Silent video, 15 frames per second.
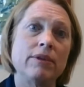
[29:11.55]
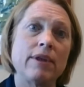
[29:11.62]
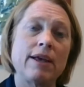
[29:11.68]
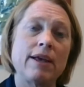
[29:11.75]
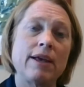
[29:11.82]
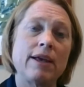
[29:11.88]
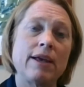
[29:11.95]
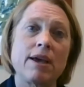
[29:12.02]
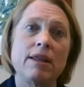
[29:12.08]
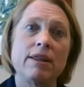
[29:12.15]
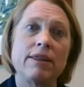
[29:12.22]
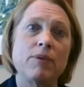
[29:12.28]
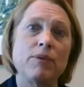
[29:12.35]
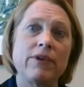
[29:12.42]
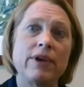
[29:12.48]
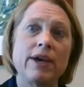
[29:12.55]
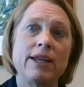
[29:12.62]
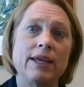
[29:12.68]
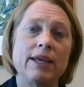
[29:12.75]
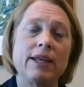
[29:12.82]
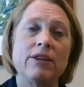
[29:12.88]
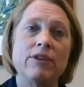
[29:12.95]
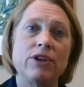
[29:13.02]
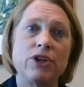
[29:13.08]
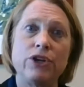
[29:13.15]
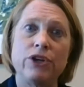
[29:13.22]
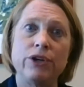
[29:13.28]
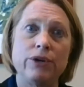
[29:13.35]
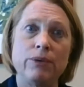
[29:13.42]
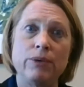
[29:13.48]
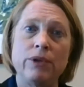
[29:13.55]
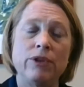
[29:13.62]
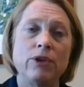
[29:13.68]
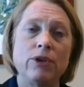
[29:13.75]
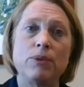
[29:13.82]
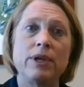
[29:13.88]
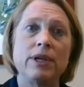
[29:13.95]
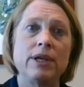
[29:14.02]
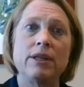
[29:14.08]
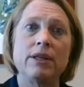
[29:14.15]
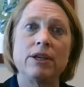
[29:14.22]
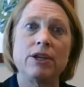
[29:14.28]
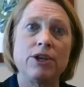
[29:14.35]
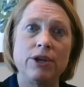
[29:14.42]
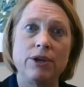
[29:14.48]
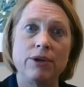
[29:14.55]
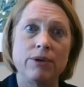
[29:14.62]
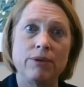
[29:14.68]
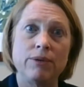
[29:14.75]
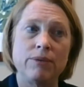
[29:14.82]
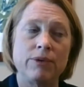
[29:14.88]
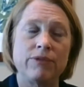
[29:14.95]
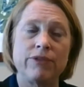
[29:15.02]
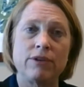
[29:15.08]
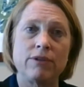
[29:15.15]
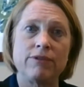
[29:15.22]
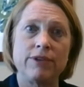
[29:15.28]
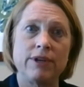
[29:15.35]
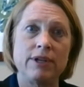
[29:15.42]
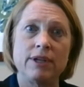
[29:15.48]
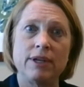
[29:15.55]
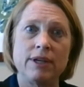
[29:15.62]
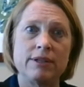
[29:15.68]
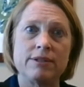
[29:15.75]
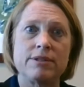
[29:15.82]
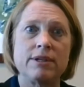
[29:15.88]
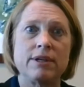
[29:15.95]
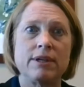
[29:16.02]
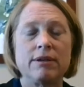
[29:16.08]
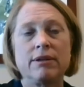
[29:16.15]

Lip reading: That's the kind of thing we've got to get in the queue, and the only way to get in the queue with federal funding is to